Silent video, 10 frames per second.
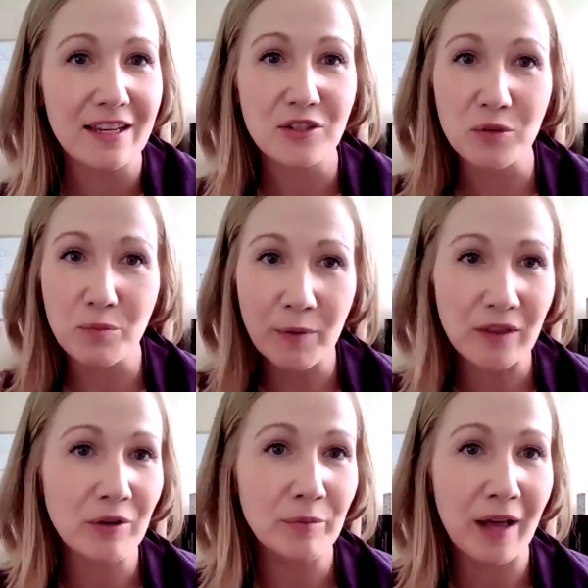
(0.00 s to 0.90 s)
So the moment
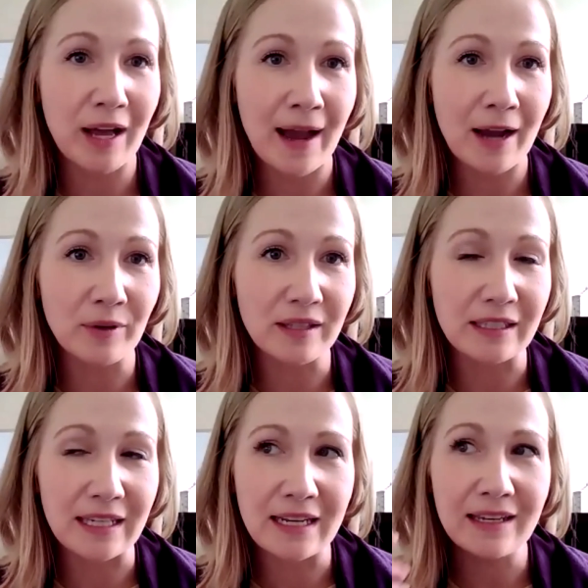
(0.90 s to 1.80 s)
they reply back with
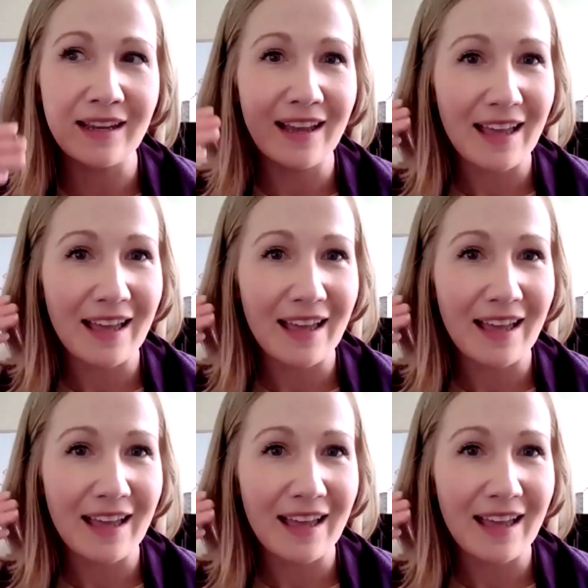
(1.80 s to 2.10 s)
cleaning,